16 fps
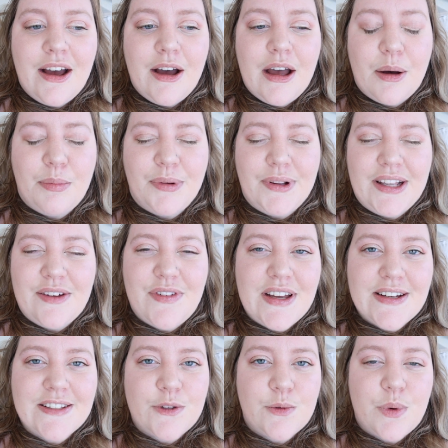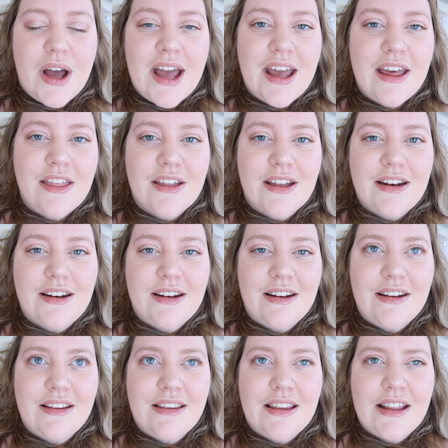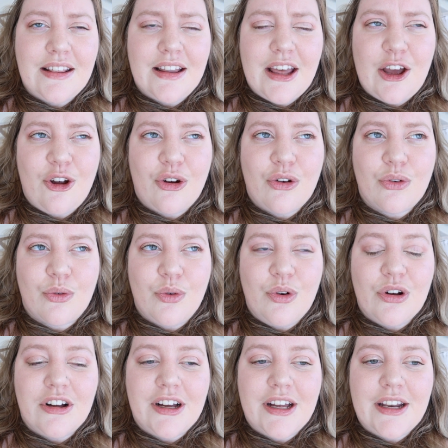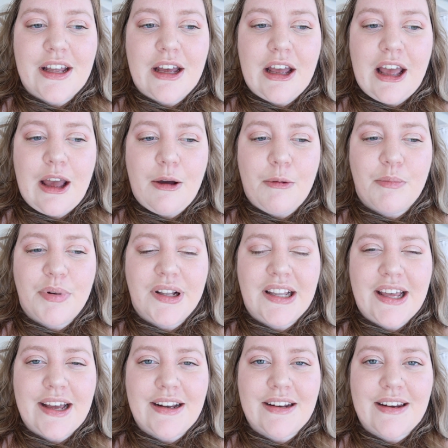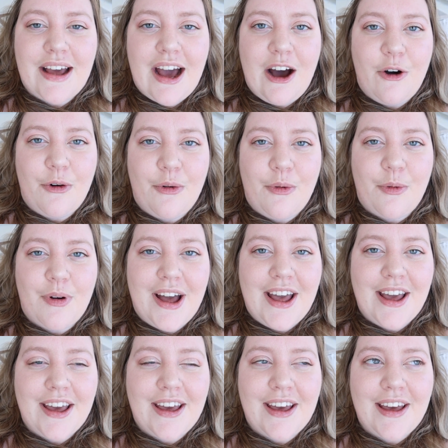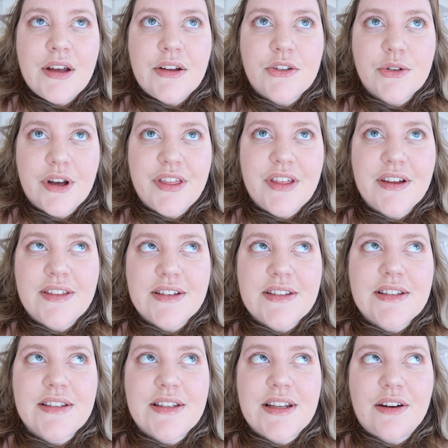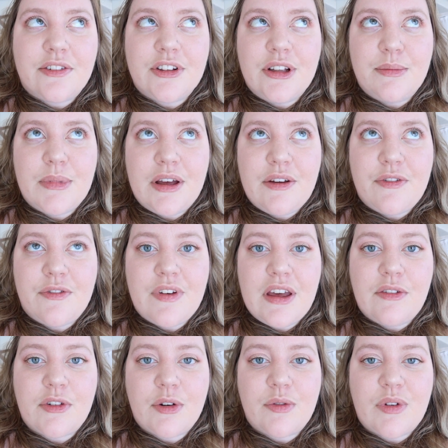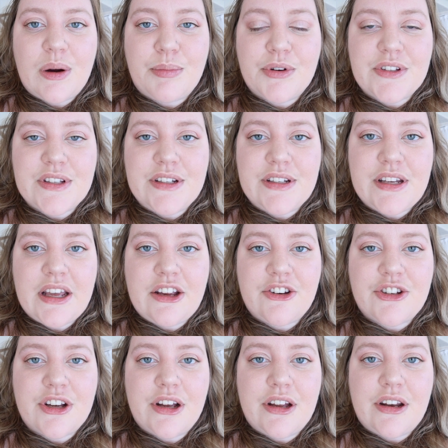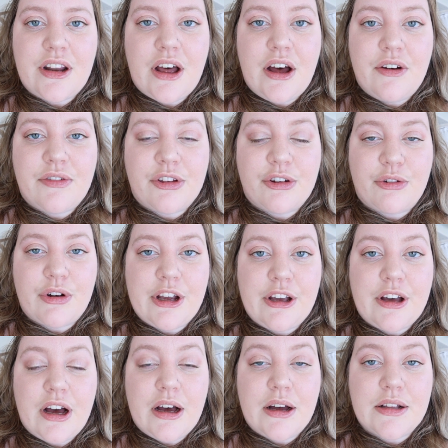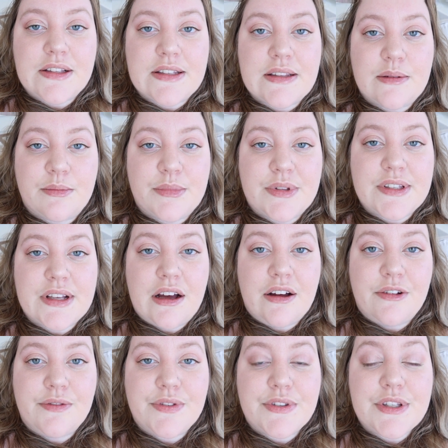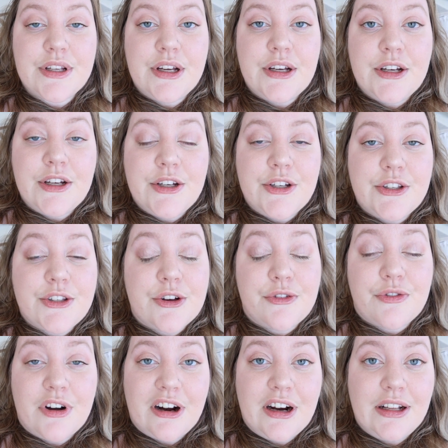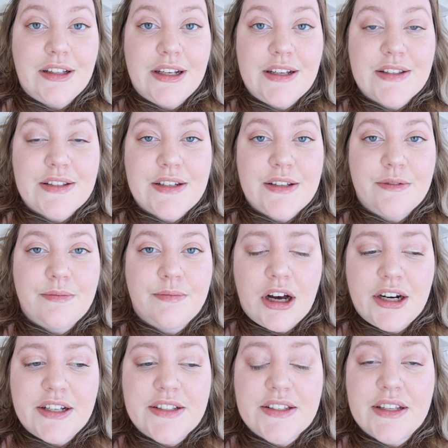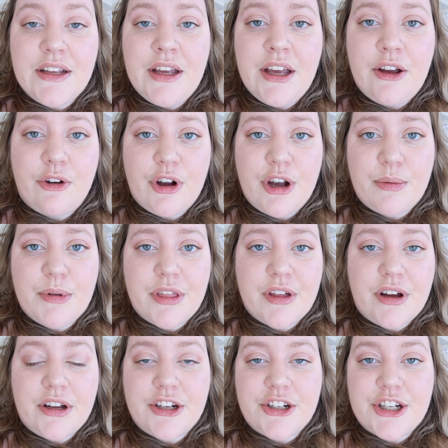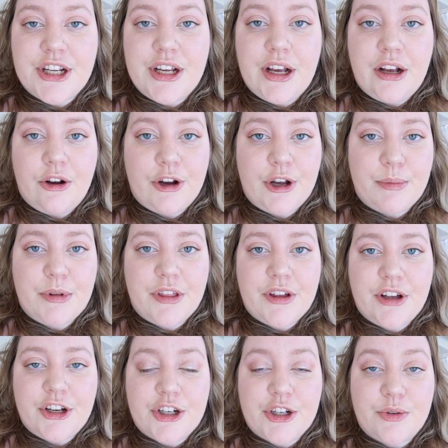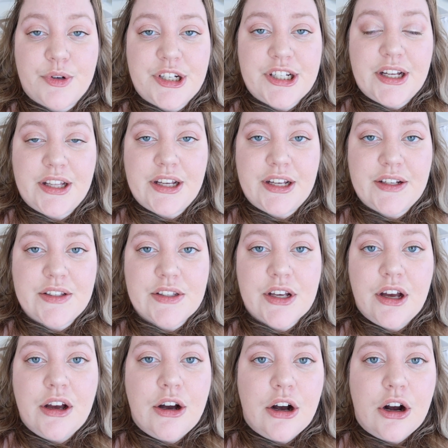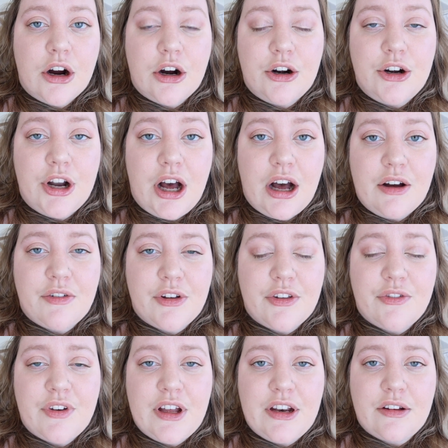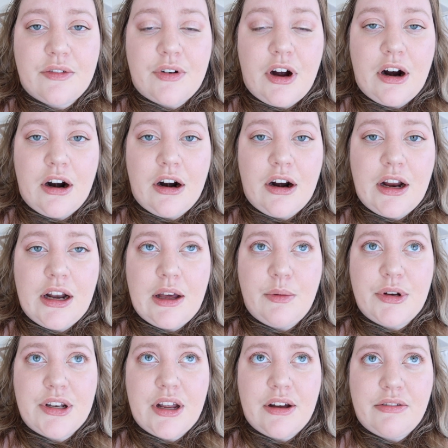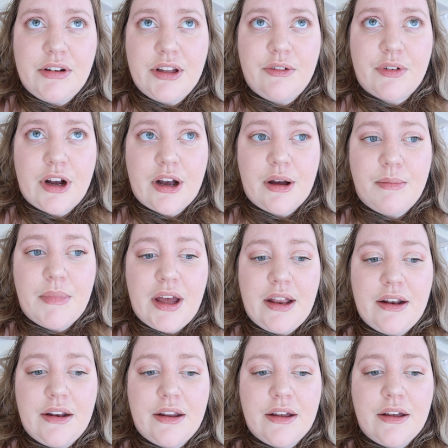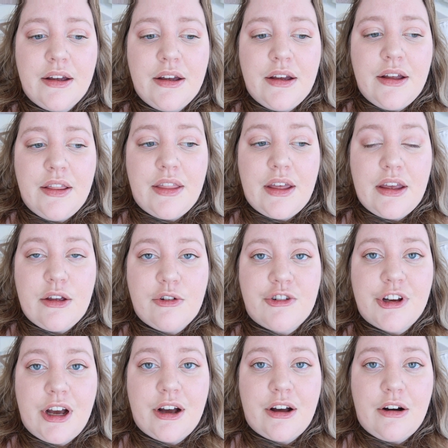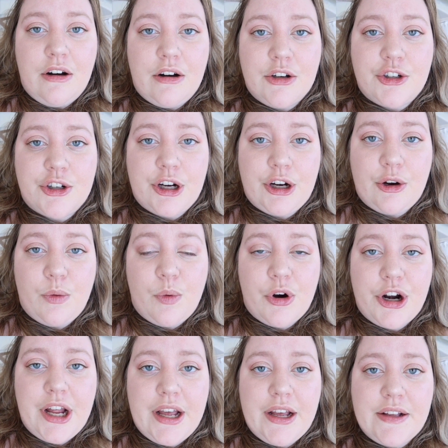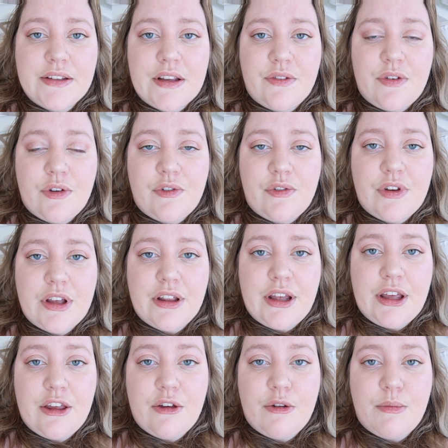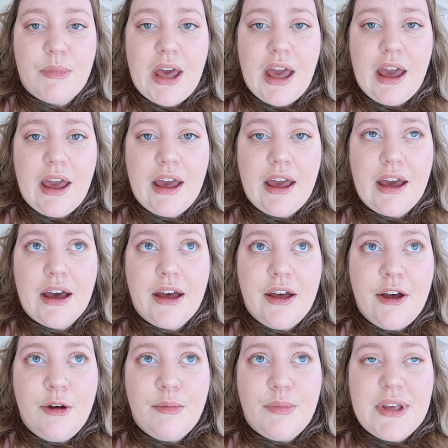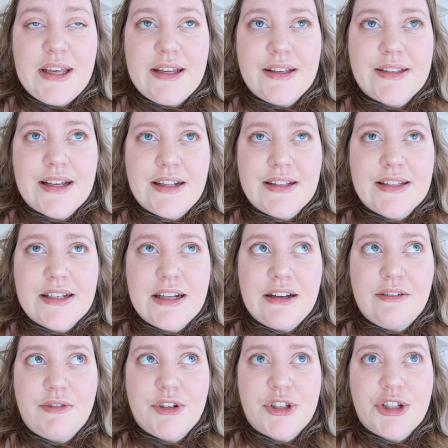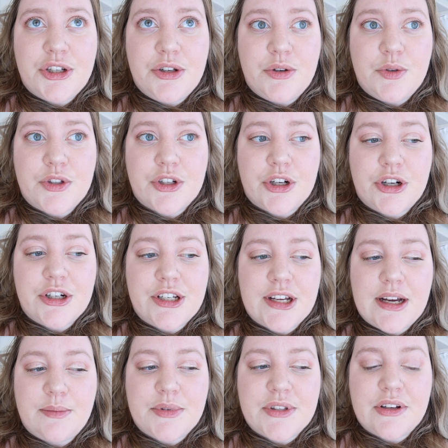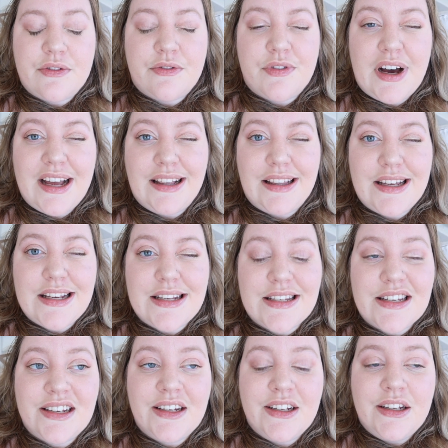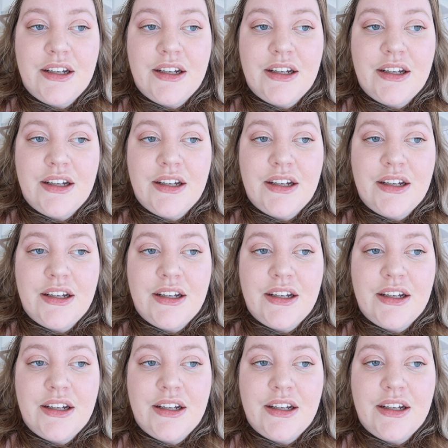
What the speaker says: oblivious way than like cruel in a planned out way. So I think this is definitely my favorite representation of the Greek gods themselves, so far at least. Honestly, Greek mythology and Greek mythology retellings are not for the faint of heart, and I would definitely recommend that you check all trigger warnings if you feel like you may be sensitive to certain types of violent